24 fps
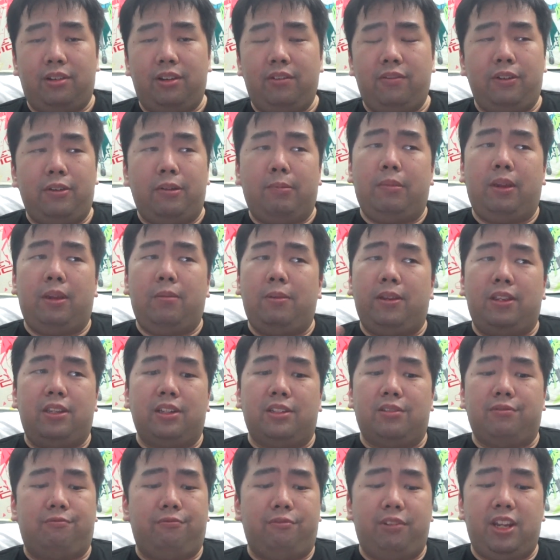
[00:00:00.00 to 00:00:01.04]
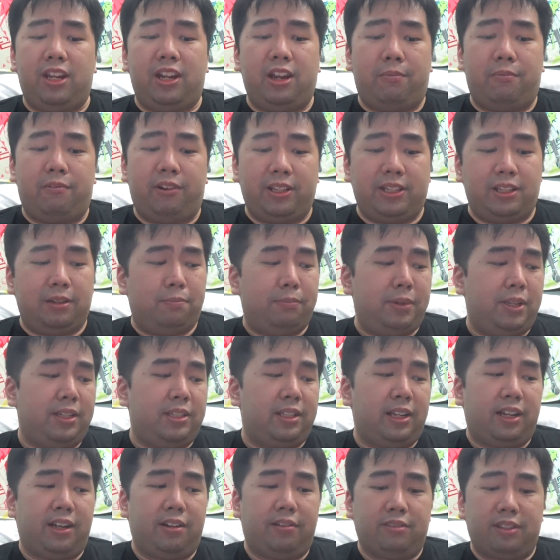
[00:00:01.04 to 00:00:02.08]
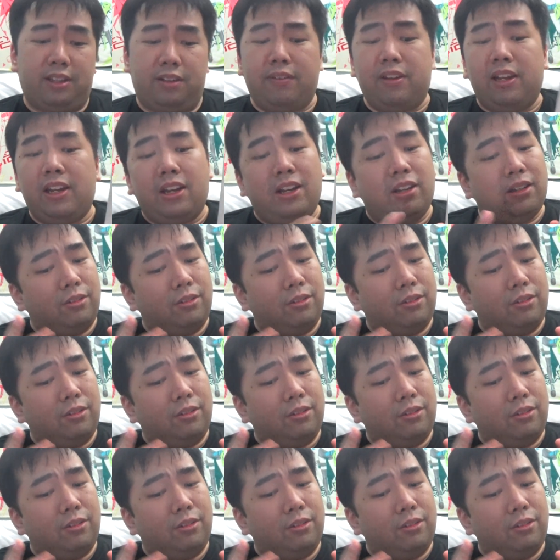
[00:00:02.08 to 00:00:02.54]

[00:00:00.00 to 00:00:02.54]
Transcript: or even maybe just read up recipes, that kind of stuff.